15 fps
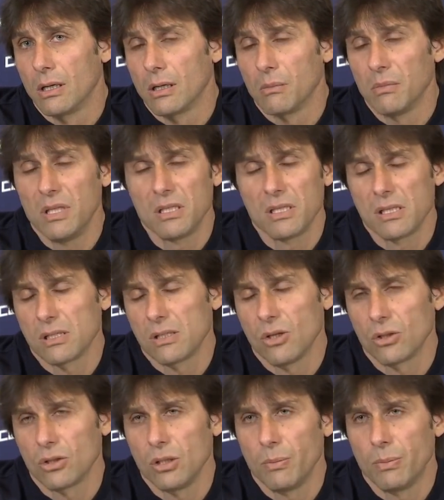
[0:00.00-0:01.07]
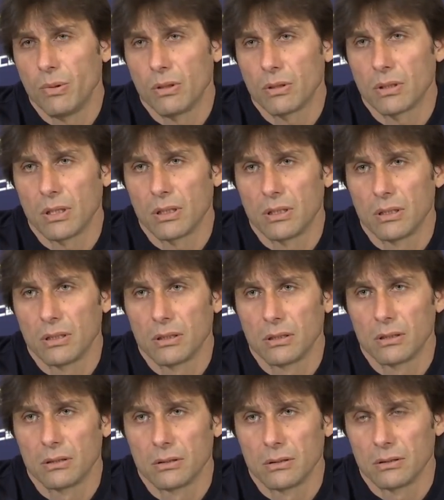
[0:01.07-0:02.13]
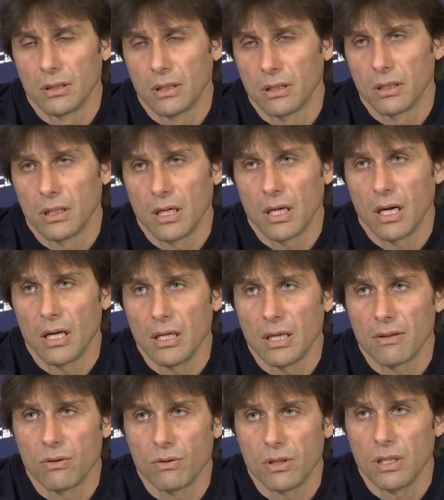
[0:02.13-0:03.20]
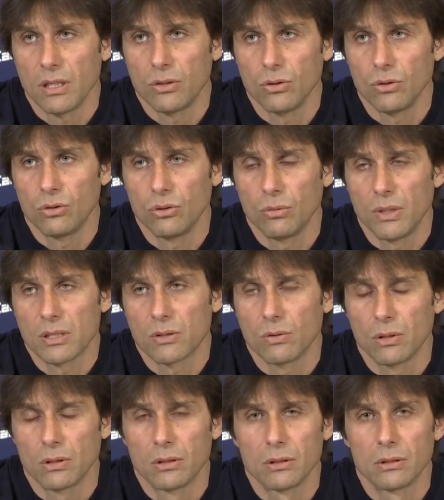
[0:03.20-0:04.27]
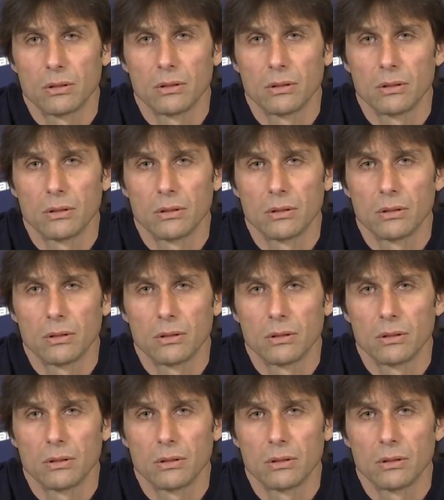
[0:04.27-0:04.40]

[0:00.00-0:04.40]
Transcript: This is not important. I have to think to my squad.